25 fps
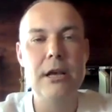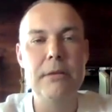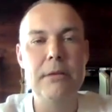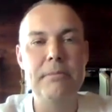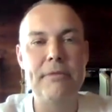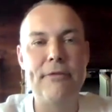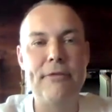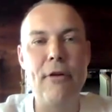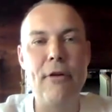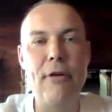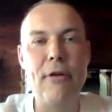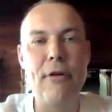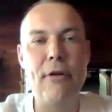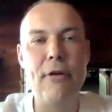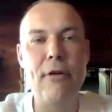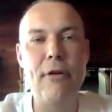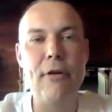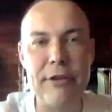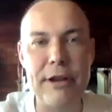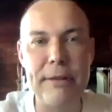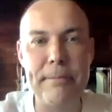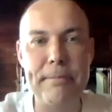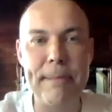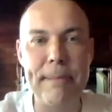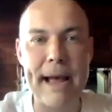Before
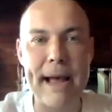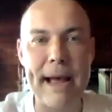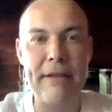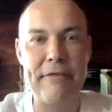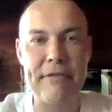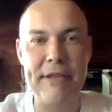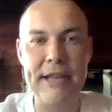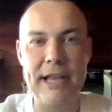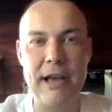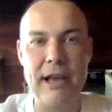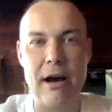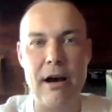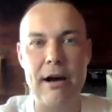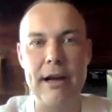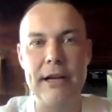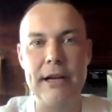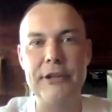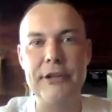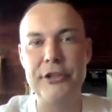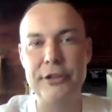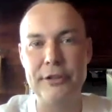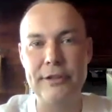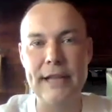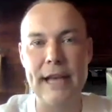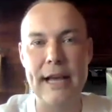founding BadVR in
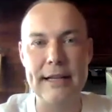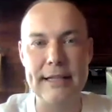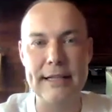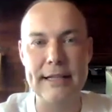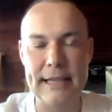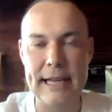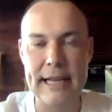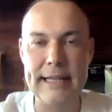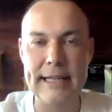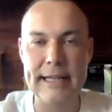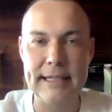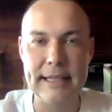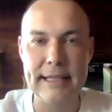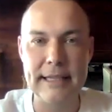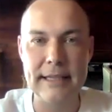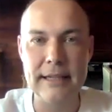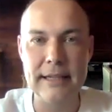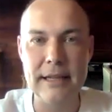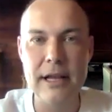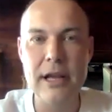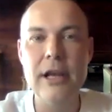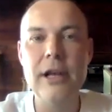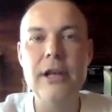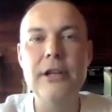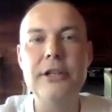2018,
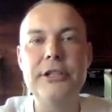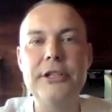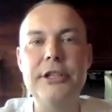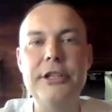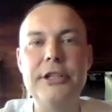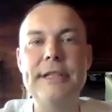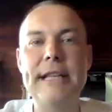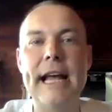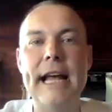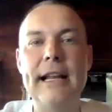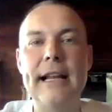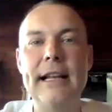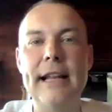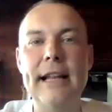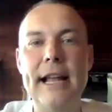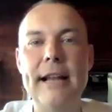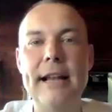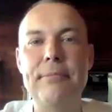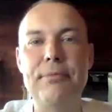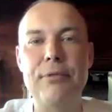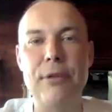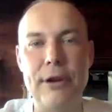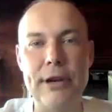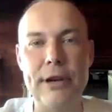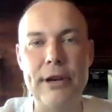Suzanne
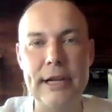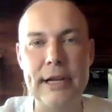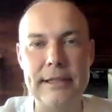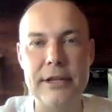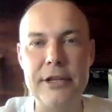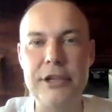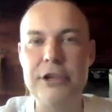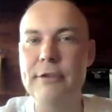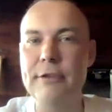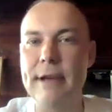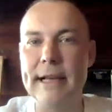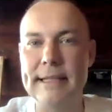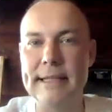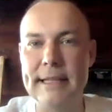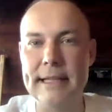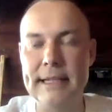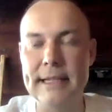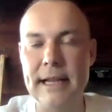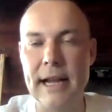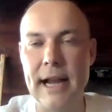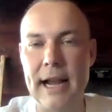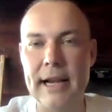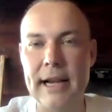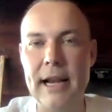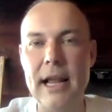led product and UX
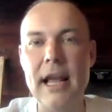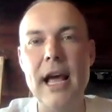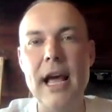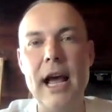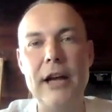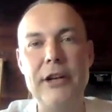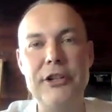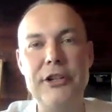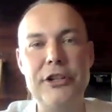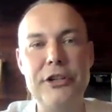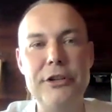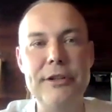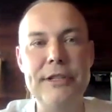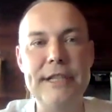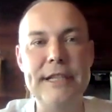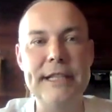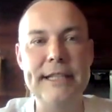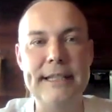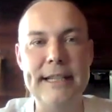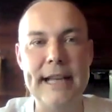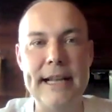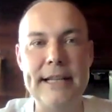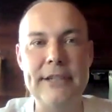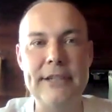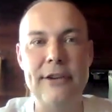design at
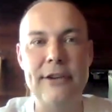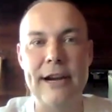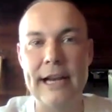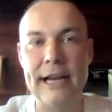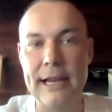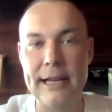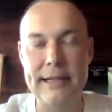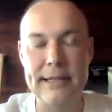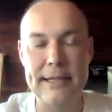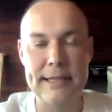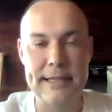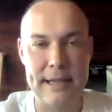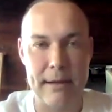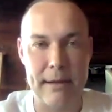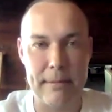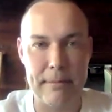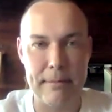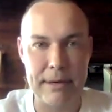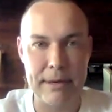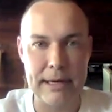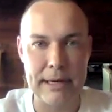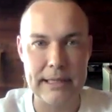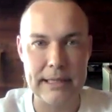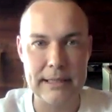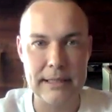2D data analytics
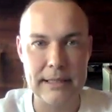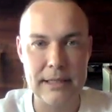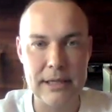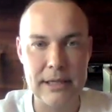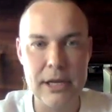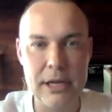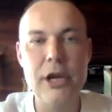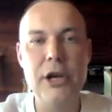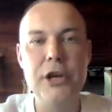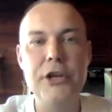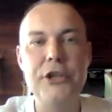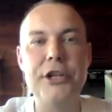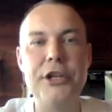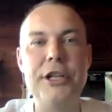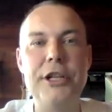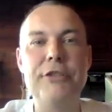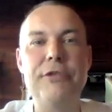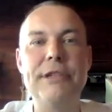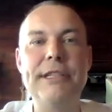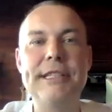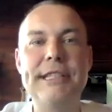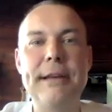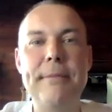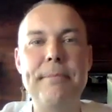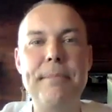companies. She is
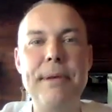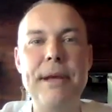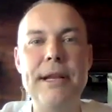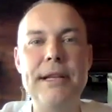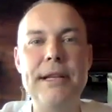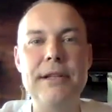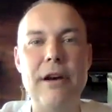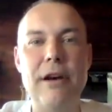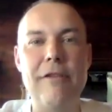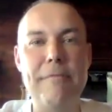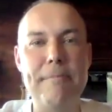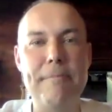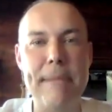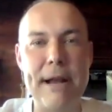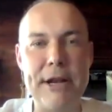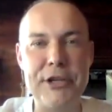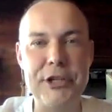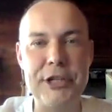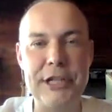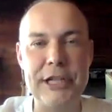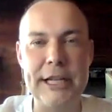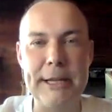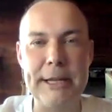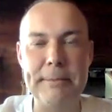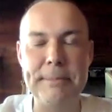recipient of
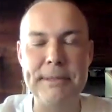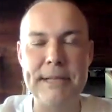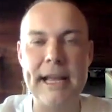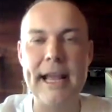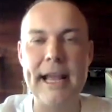Magic Leap's